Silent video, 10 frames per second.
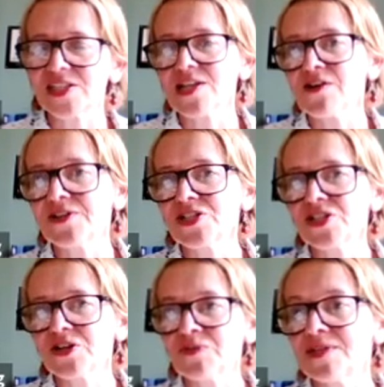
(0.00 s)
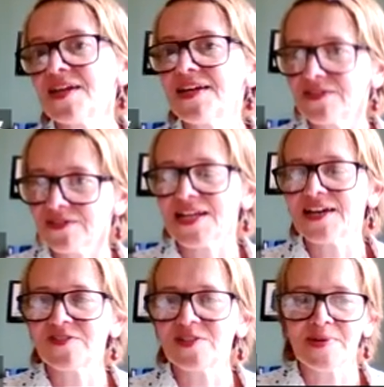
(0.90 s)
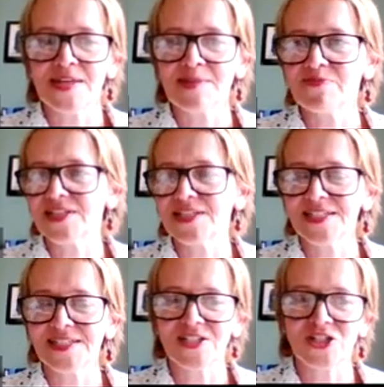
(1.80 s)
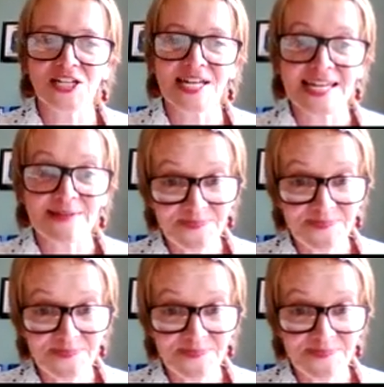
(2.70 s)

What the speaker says: slideshow and doesn't have to be presented digitally.